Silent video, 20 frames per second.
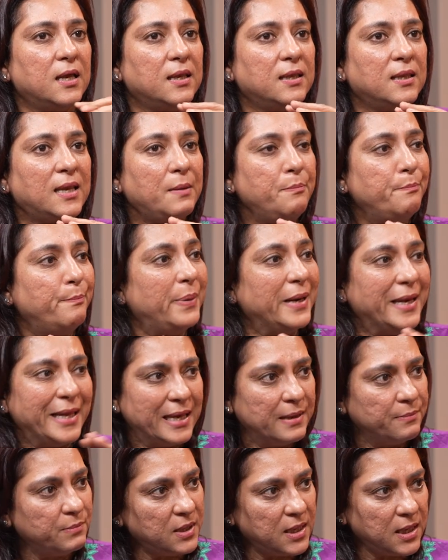That
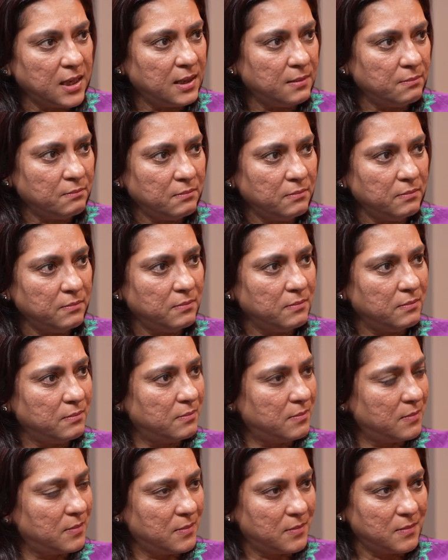blame game
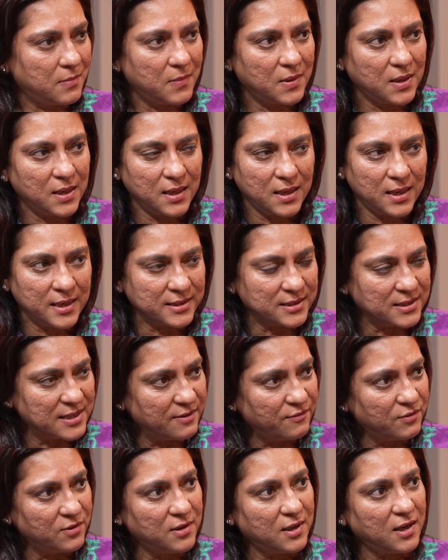is
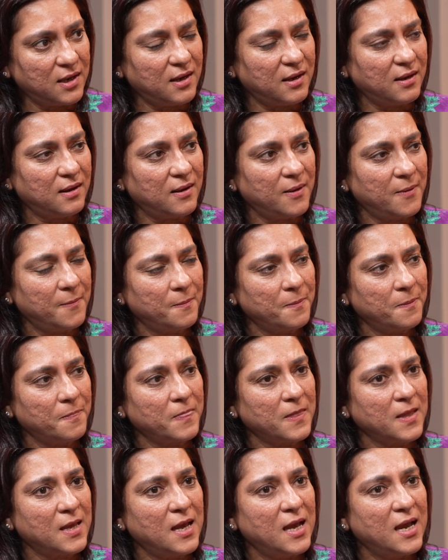never there.
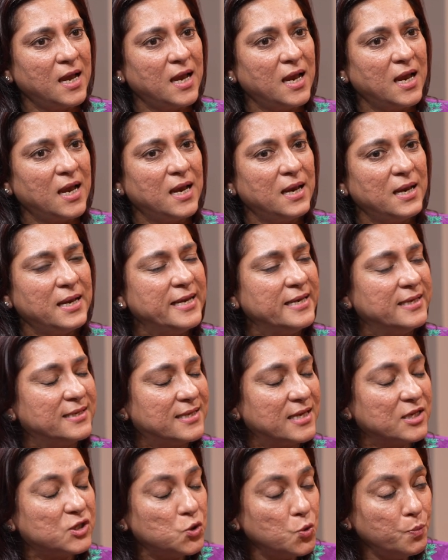
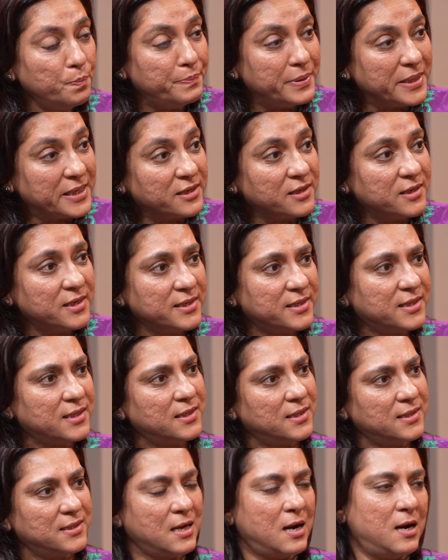There's no bitterness in
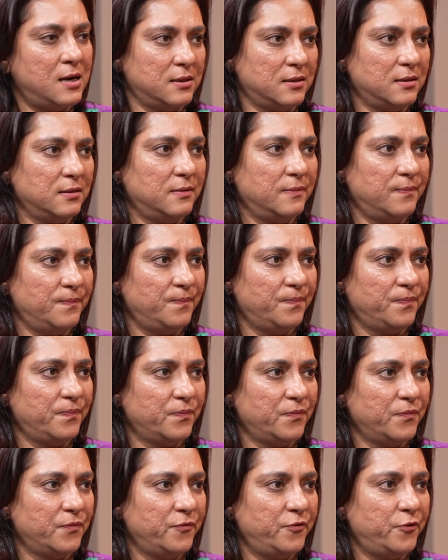his heart
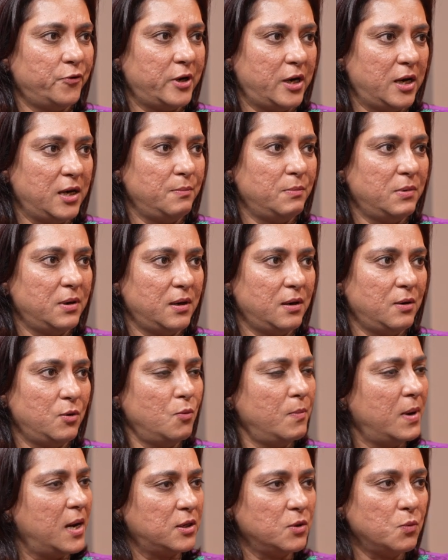for anybody. No
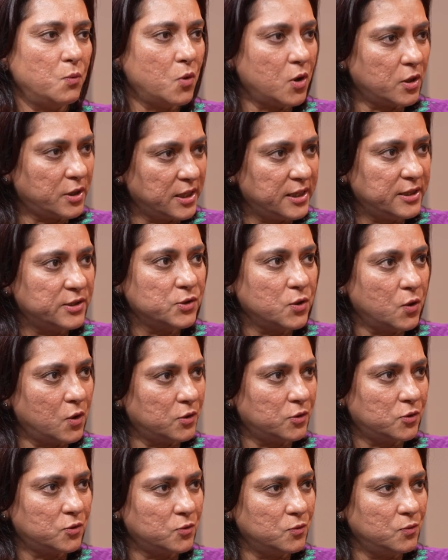matter what he's
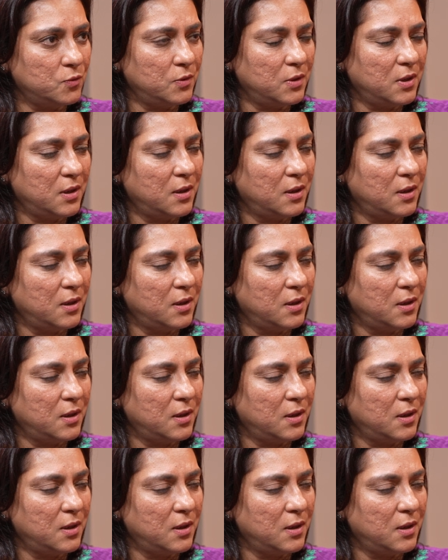gone through,